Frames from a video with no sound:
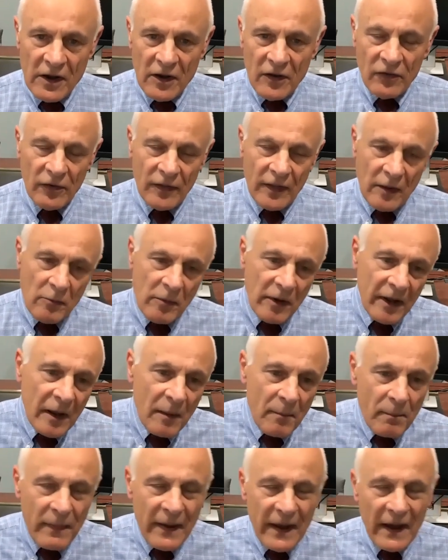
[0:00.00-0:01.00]
so that we
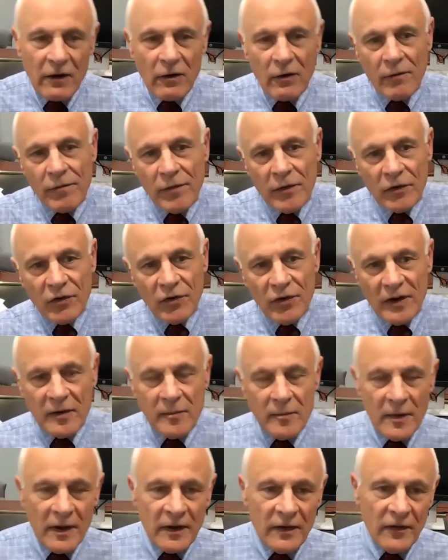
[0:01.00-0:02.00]
can back off the
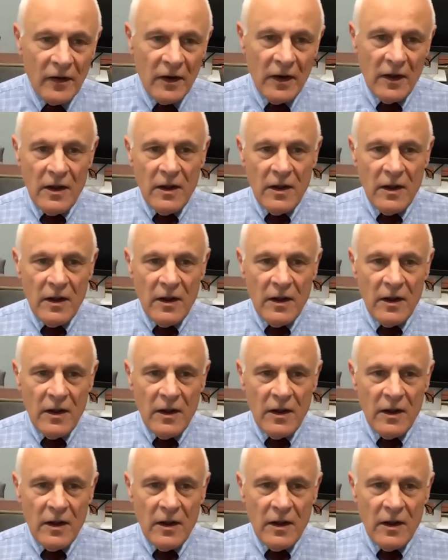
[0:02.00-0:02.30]
treatment?